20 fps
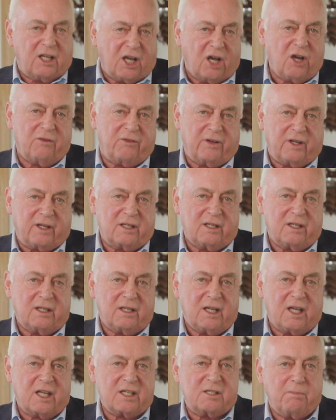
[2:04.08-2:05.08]
COVID,
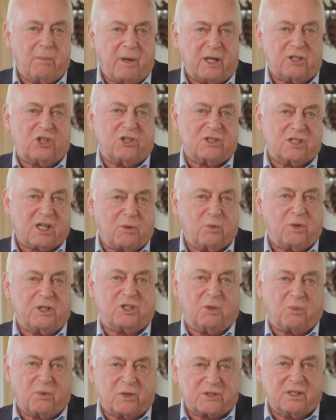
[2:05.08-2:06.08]
as much as I
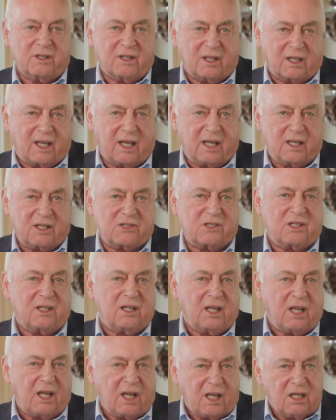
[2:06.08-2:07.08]
wish it wasn't the case,
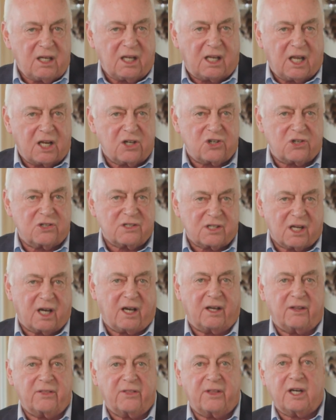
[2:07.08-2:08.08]
indications
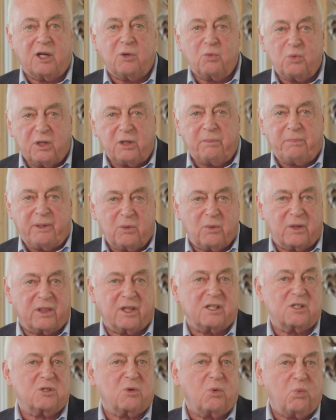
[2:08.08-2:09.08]
are that it will be with
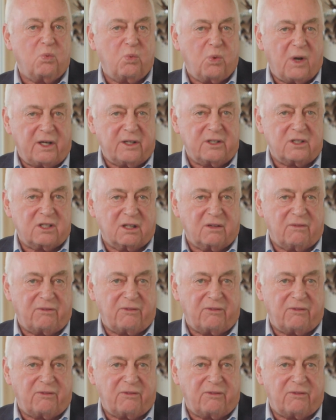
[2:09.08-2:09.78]
us well into the